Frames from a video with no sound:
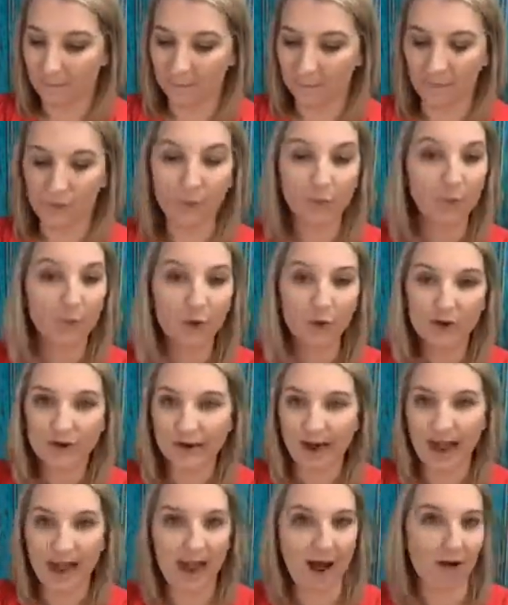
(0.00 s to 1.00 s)
you book
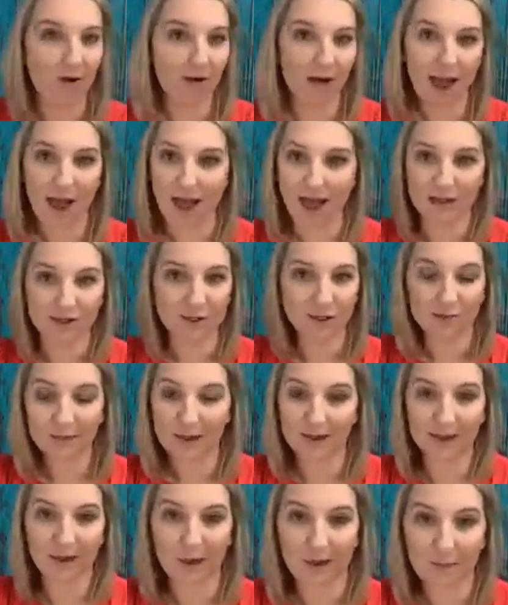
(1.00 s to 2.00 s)
now and you may
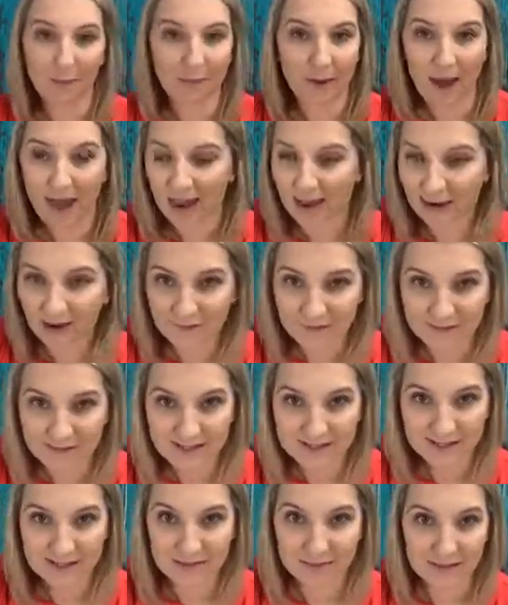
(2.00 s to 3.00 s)
not get paid for
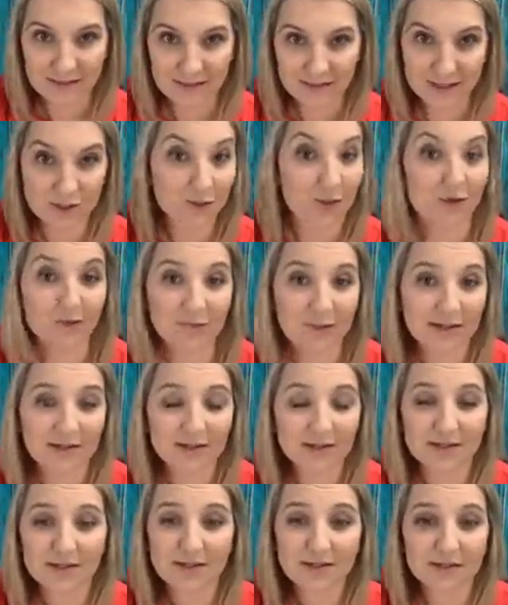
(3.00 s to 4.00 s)
6 months, 12
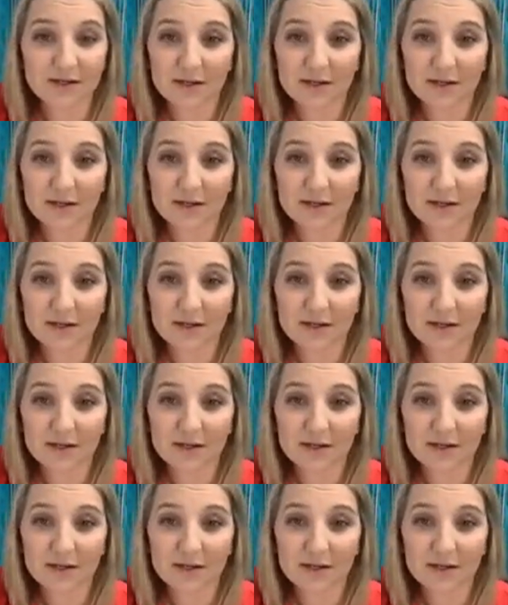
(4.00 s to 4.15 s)
months,